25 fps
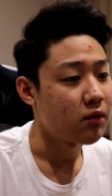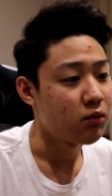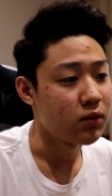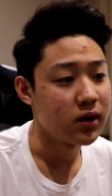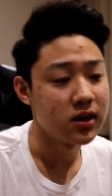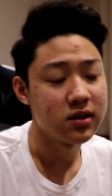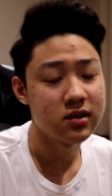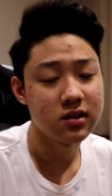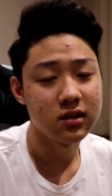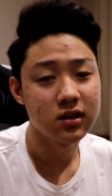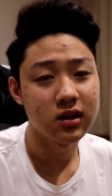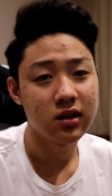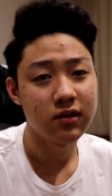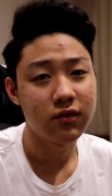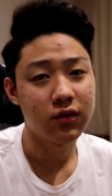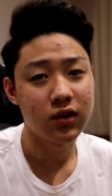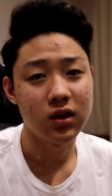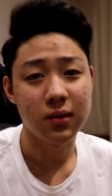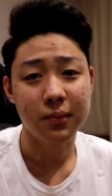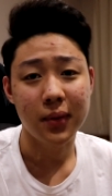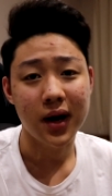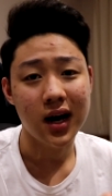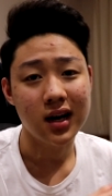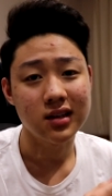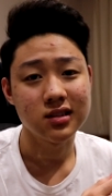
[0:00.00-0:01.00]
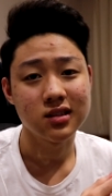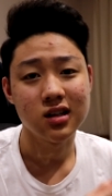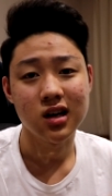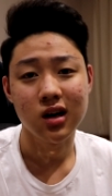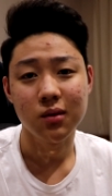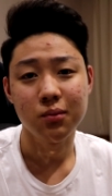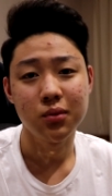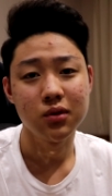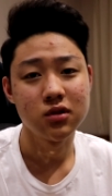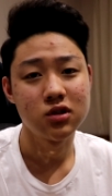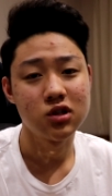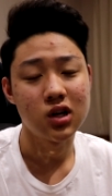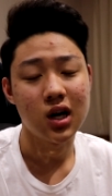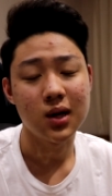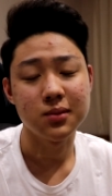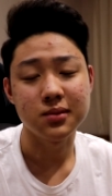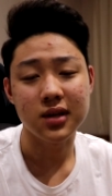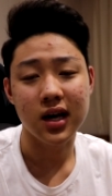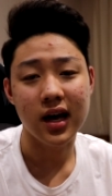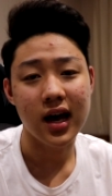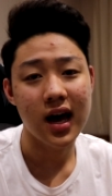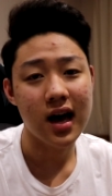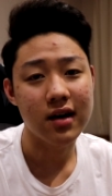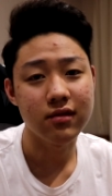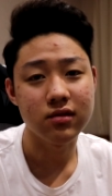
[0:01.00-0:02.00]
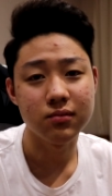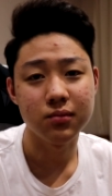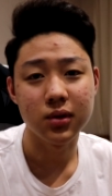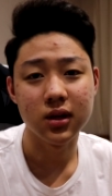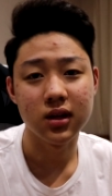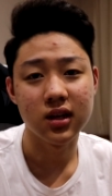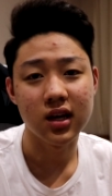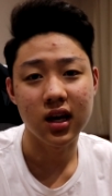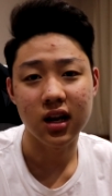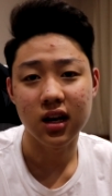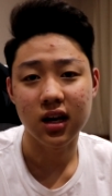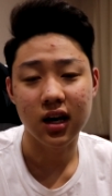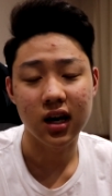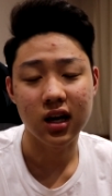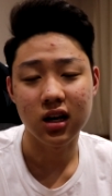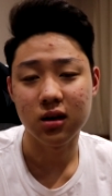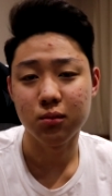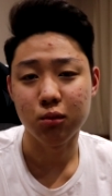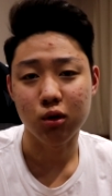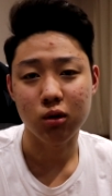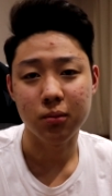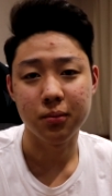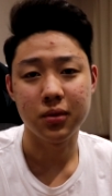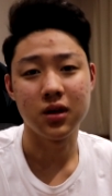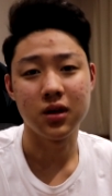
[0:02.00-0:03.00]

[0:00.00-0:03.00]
recently for the past couple drops i haven't been getting any more